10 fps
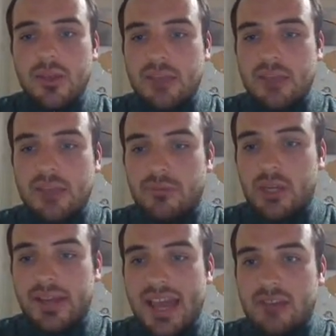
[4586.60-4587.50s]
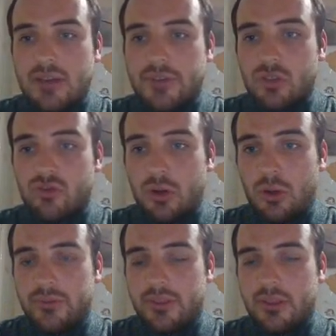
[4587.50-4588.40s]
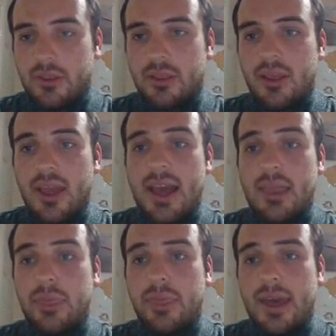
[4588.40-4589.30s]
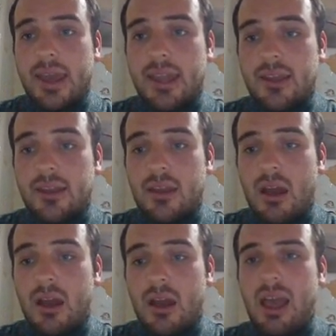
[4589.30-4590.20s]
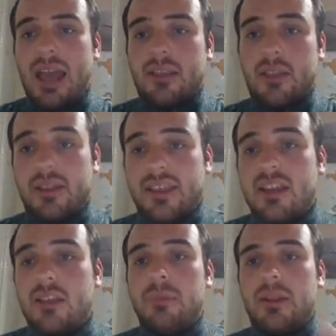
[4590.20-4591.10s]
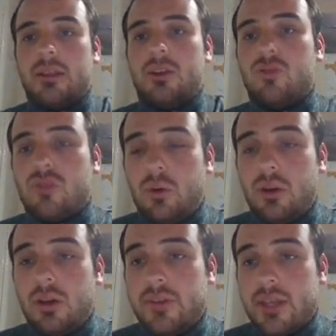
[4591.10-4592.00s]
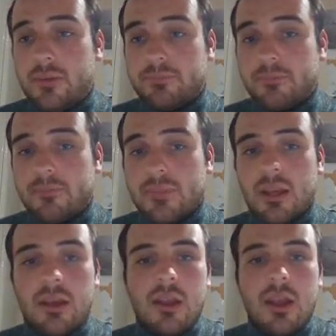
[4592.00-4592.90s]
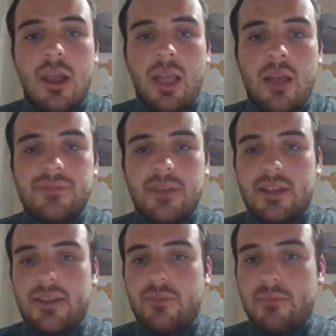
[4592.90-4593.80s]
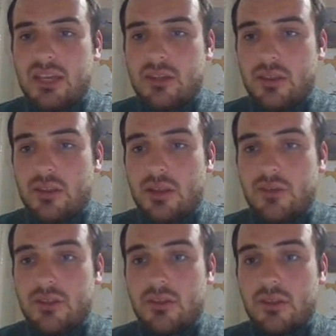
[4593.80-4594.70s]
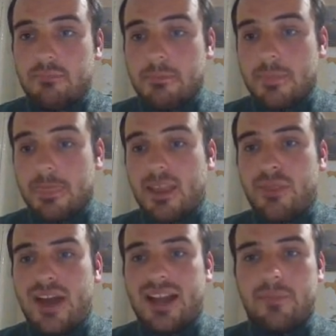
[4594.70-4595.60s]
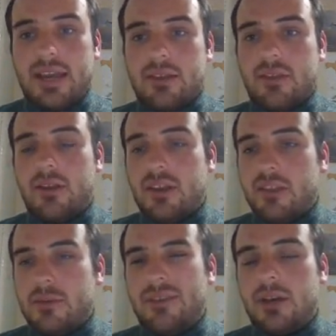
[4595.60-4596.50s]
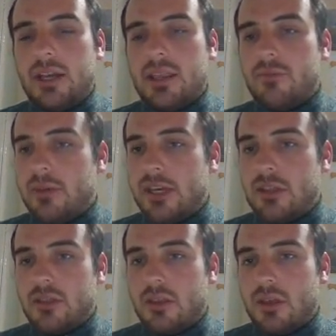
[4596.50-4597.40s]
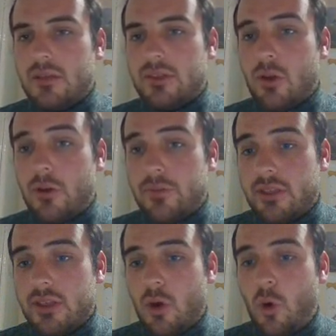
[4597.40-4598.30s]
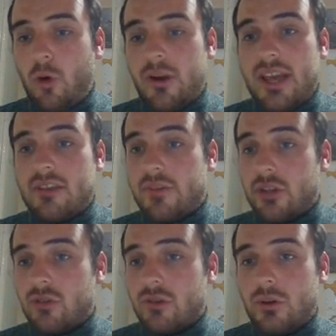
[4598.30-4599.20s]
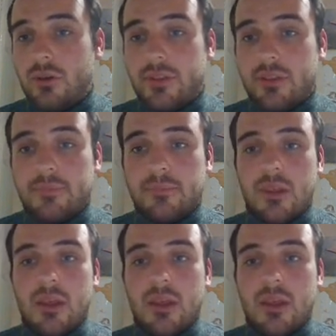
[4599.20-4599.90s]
That's provided by air traffic control officers, and they exercise explicit control over you. Flight information service. That can be exercised by a flight information service officer or an air traffic control officer.